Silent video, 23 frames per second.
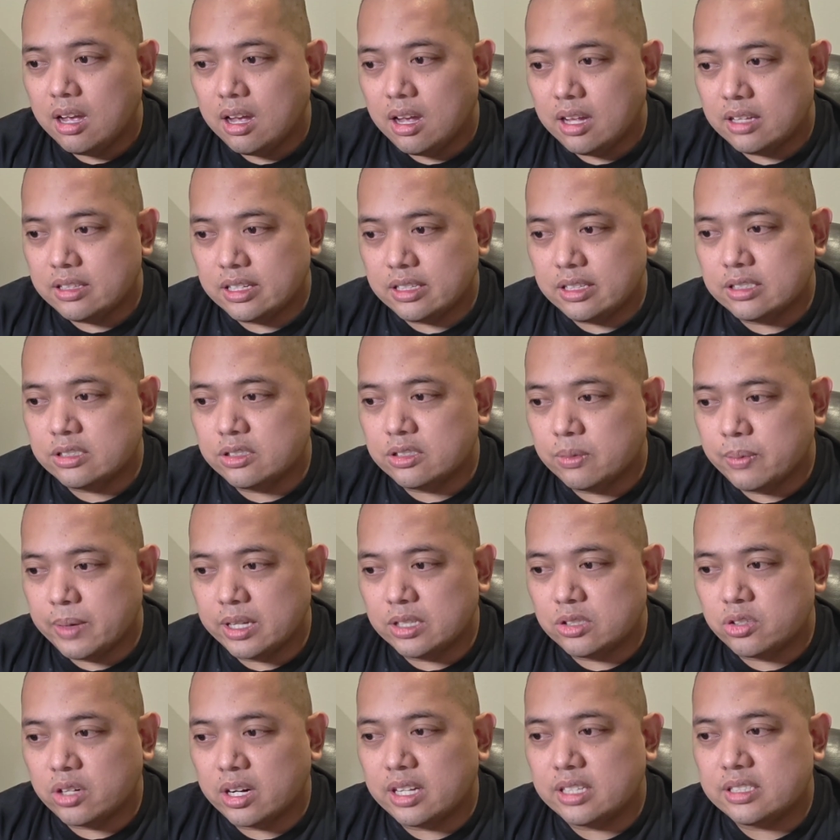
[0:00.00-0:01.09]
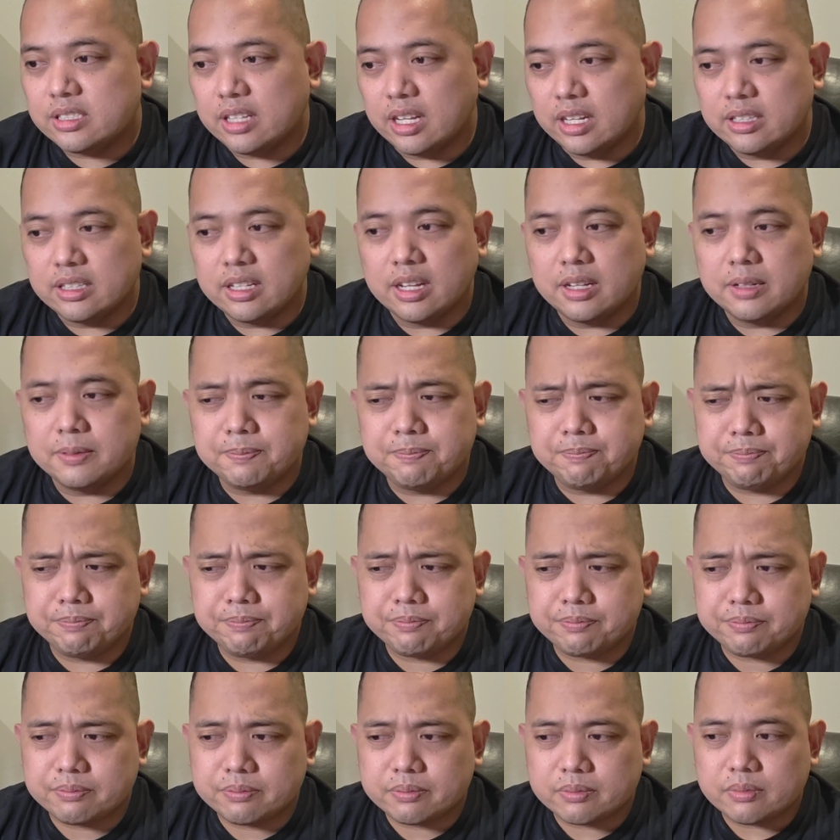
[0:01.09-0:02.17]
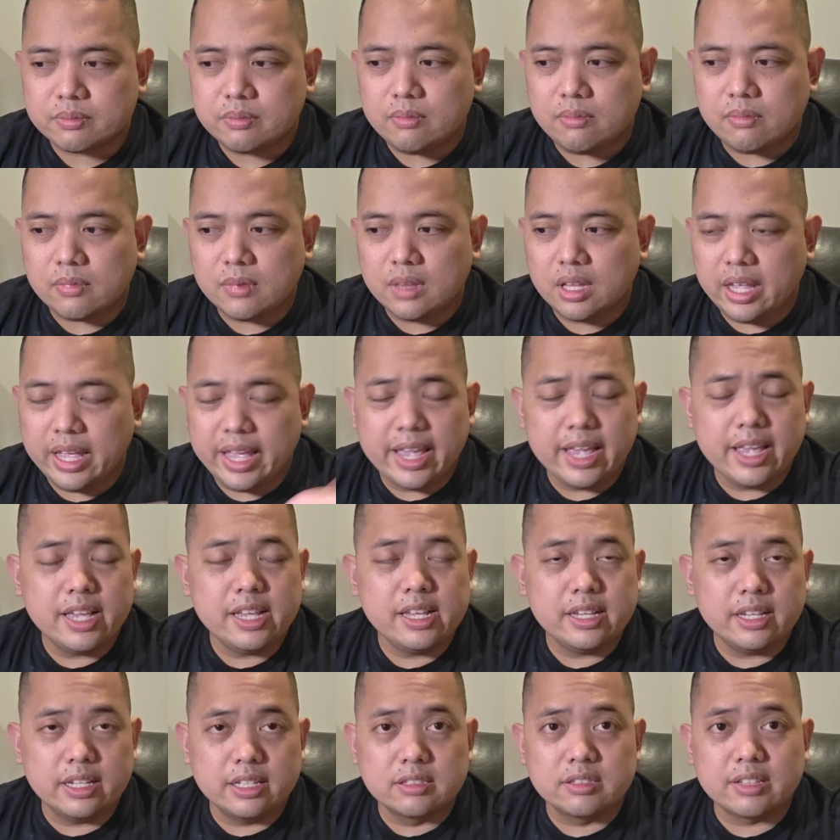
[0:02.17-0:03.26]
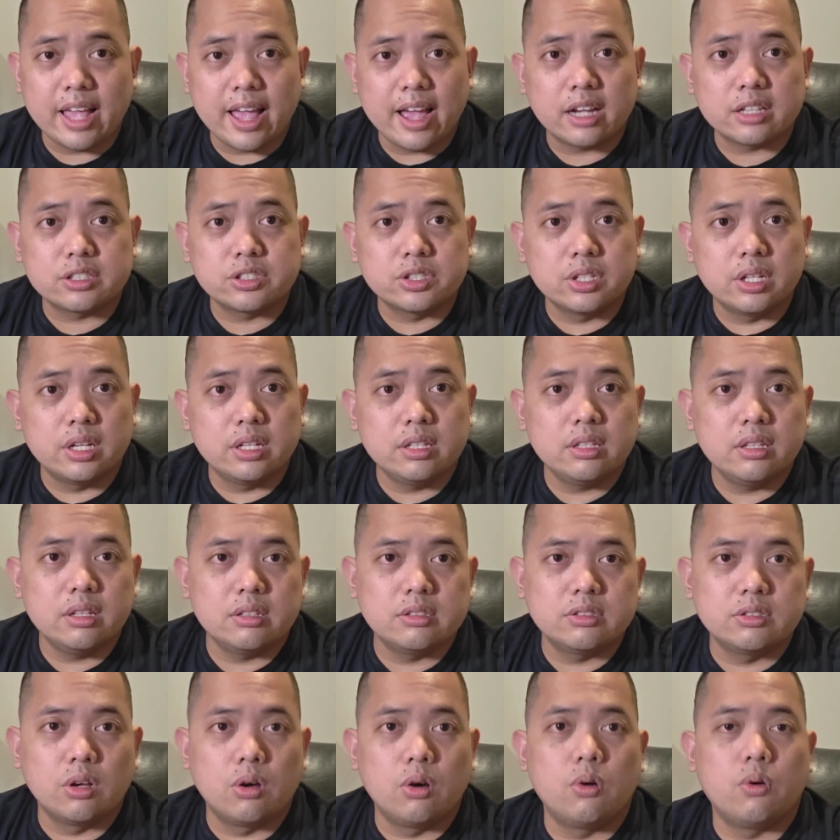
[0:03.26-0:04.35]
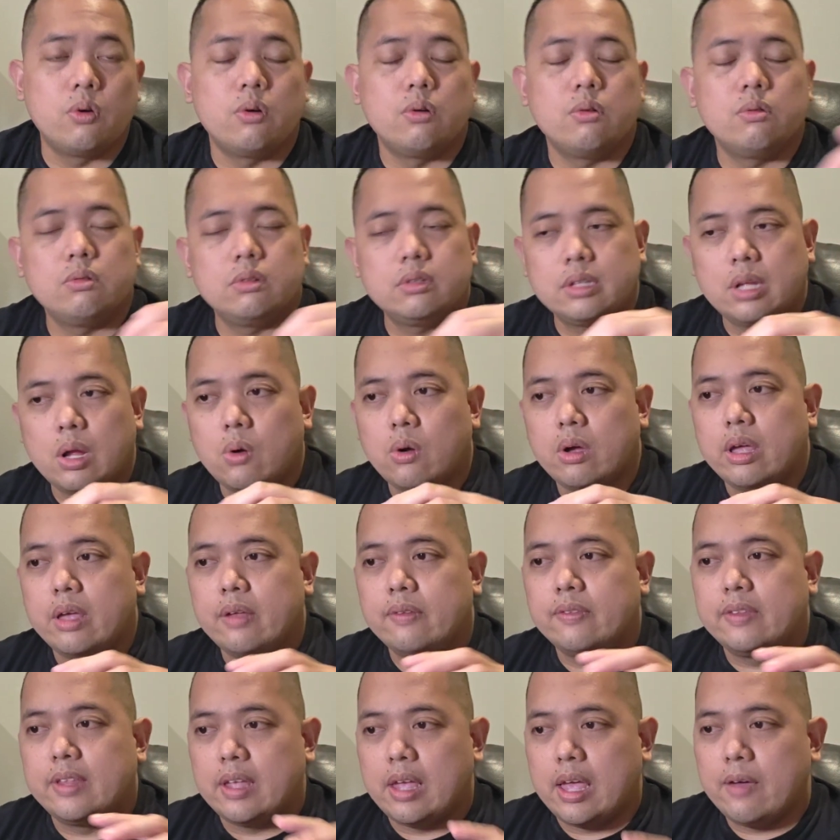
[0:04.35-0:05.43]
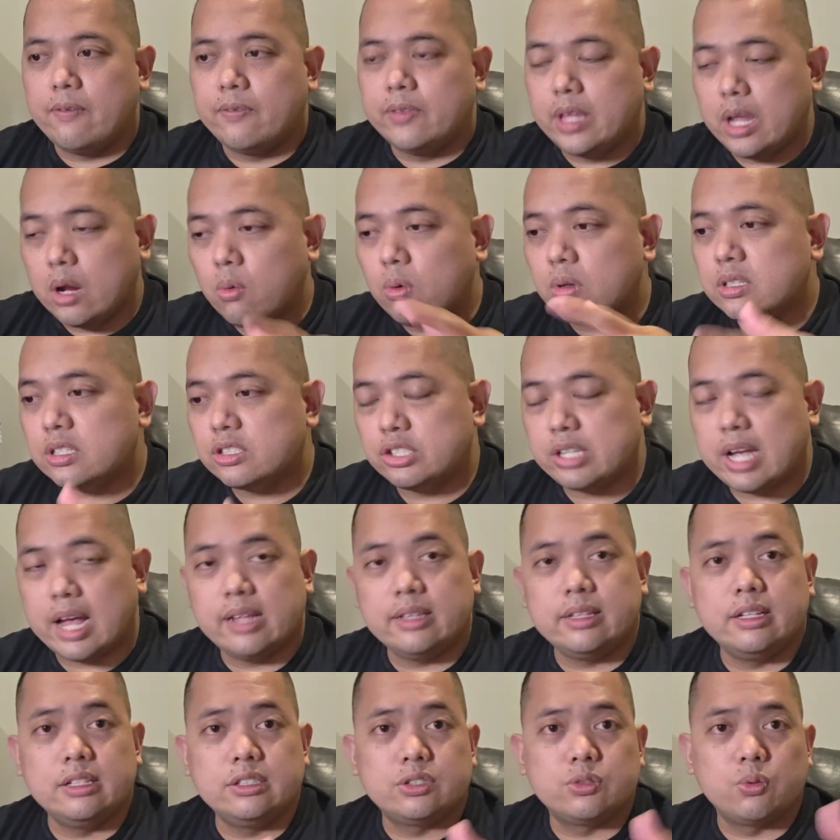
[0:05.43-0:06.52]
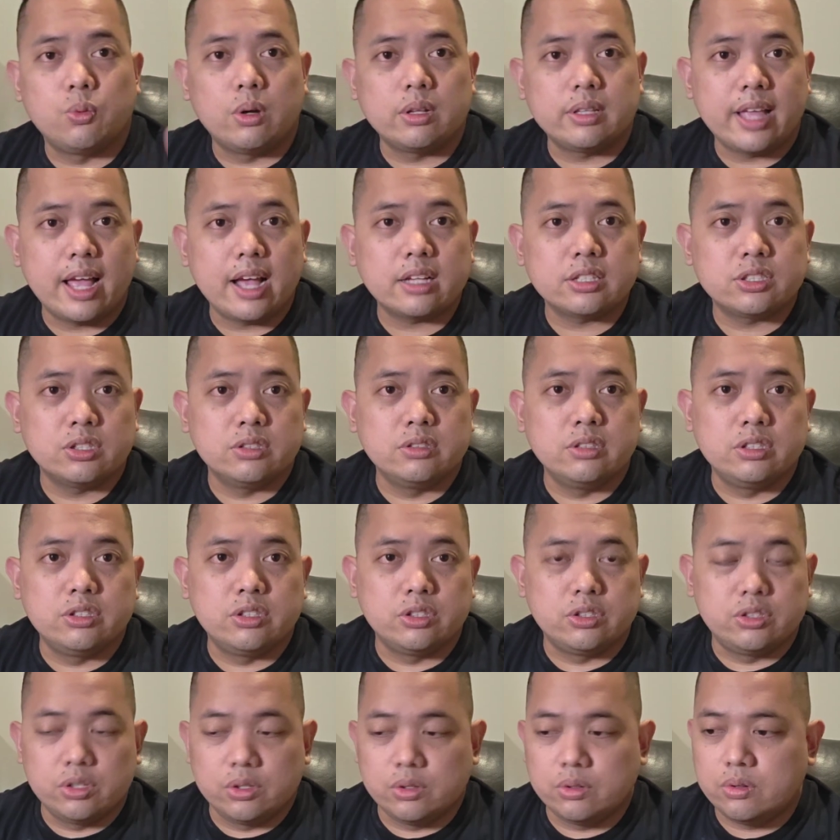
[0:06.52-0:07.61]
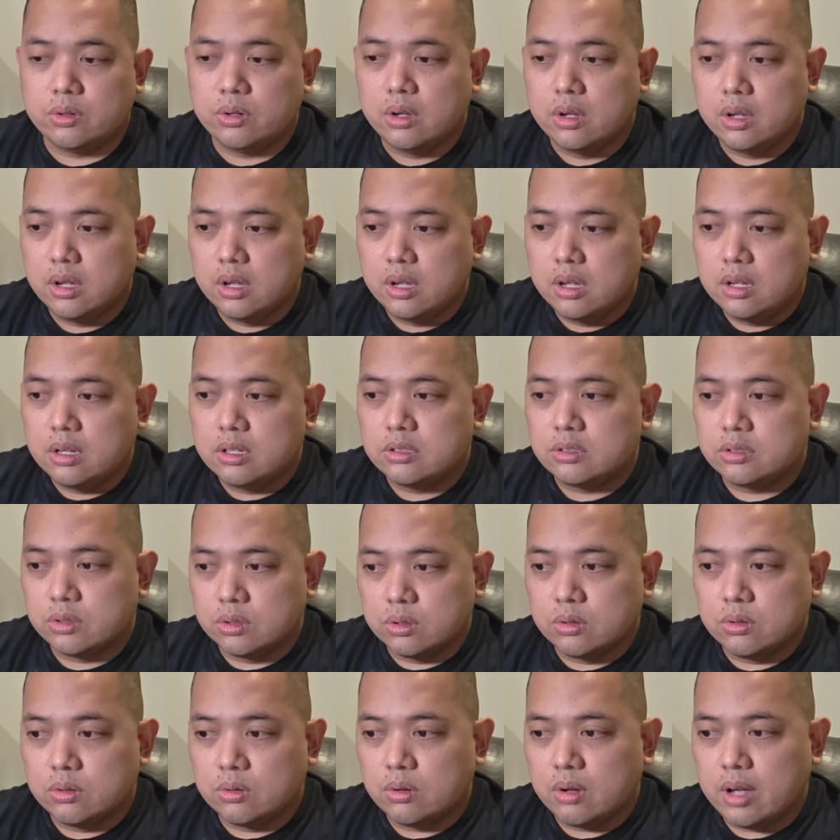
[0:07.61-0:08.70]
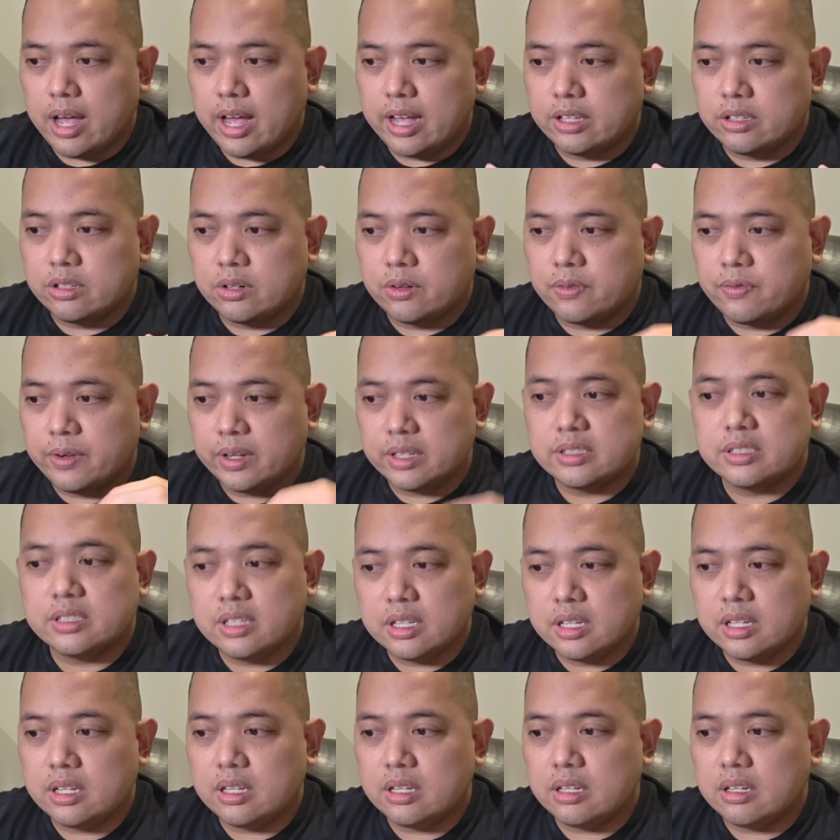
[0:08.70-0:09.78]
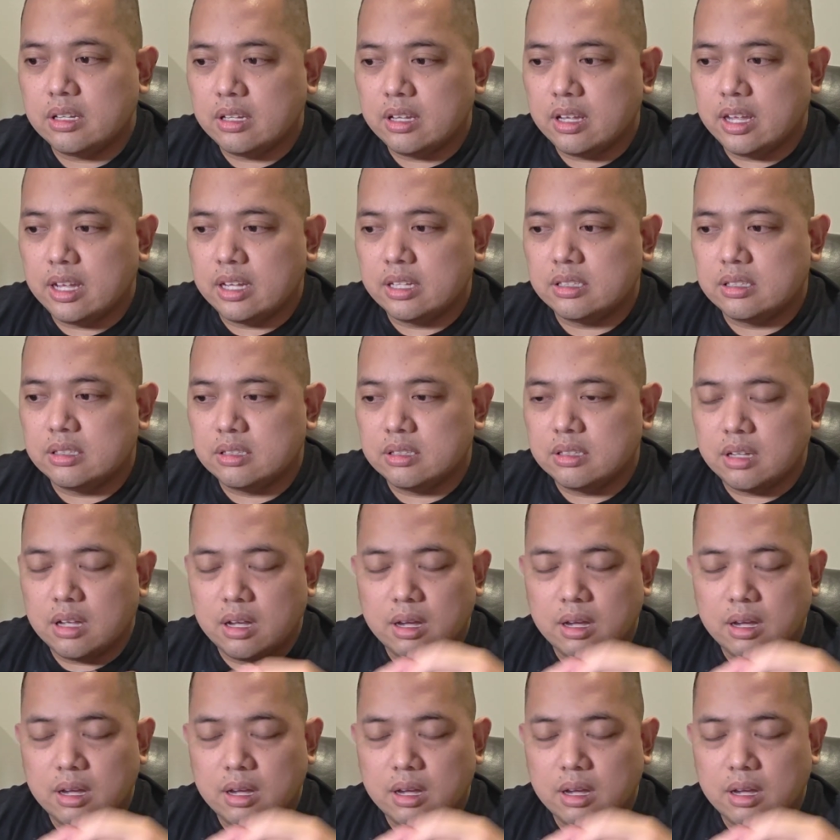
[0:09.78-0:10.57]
that needs to be addressed, and then A is action. So if there was a challenge, what action did you do to either fix it and